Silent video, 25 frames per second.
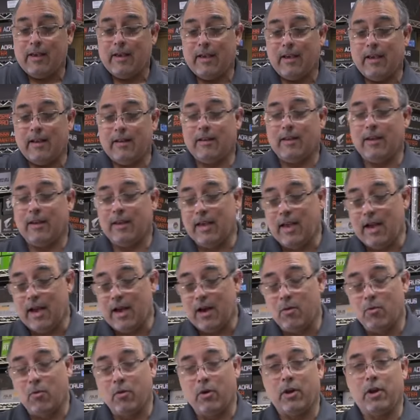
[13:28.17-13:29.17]
And
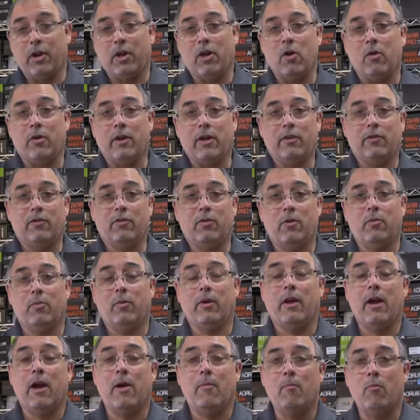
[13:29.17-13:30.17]
we're going to go get to it. We
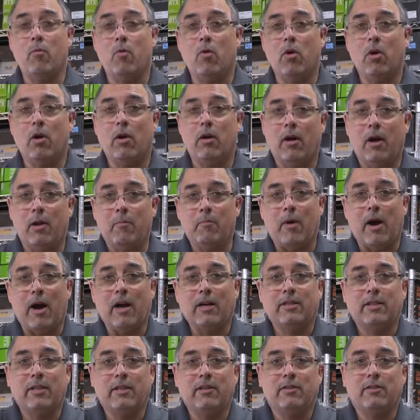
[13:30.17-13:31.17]
got more
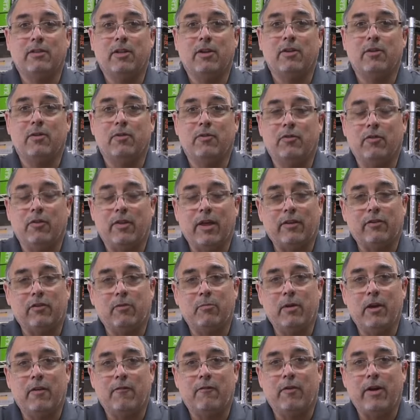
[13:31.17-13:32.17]
unboxings to do, so that's going
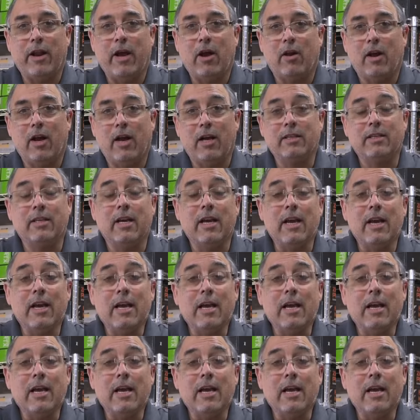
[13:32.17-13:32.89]
to be it for now, guys.